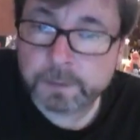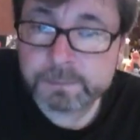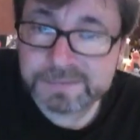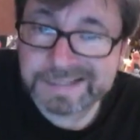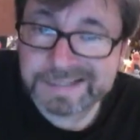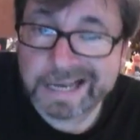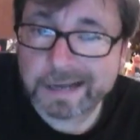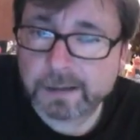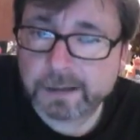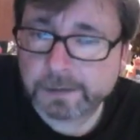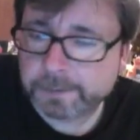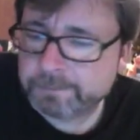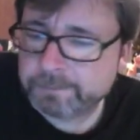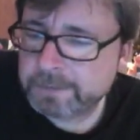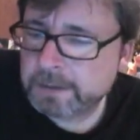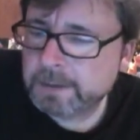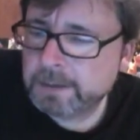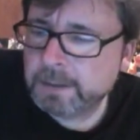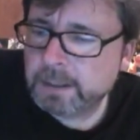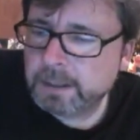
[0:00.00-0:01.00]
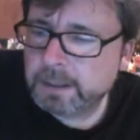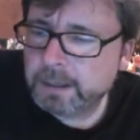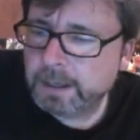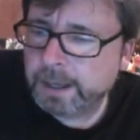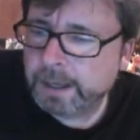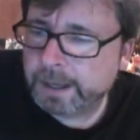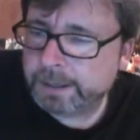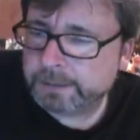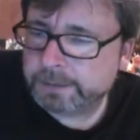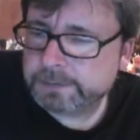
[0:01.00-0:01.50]
Sally.
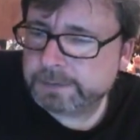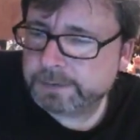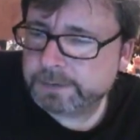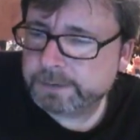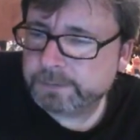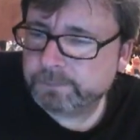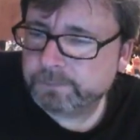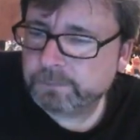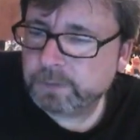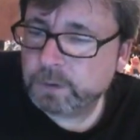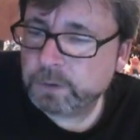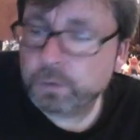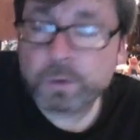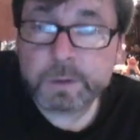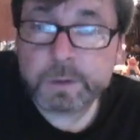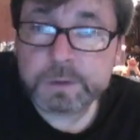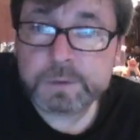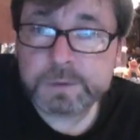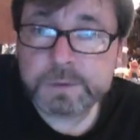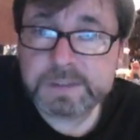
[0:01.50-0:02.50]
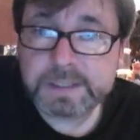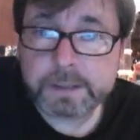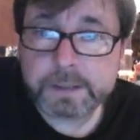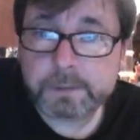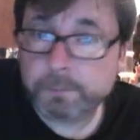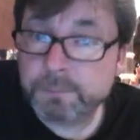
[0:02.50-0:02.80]
And he always would tell,